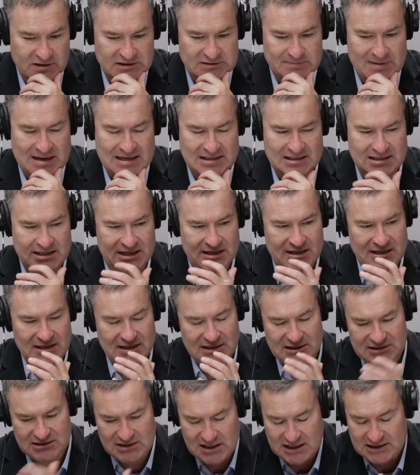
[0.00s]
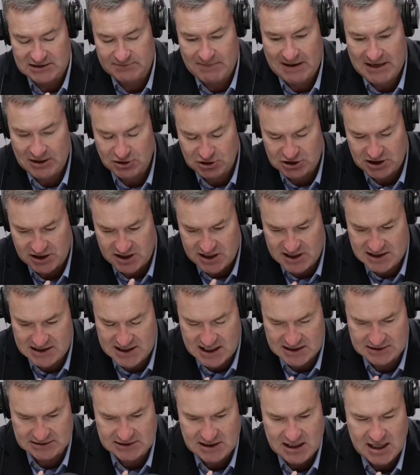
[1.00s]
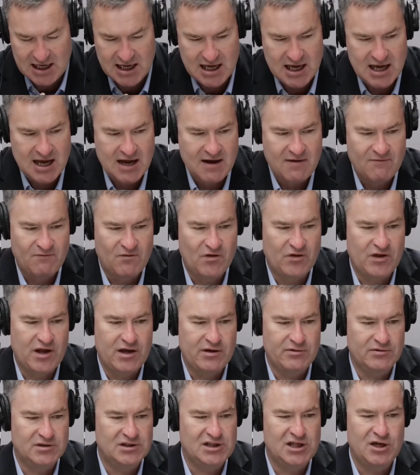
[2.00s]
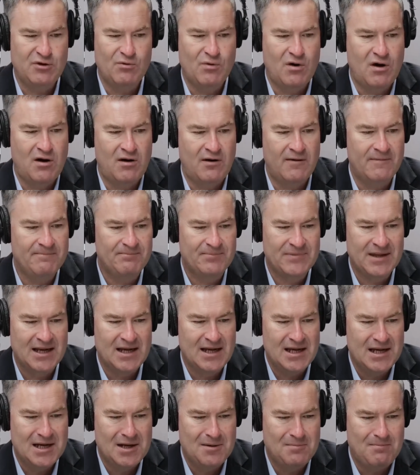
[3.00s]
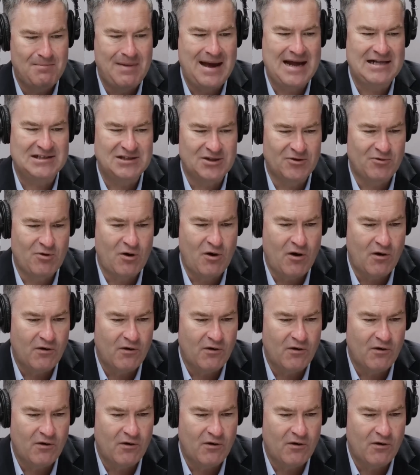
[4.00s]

of expenditure than it does for those who are better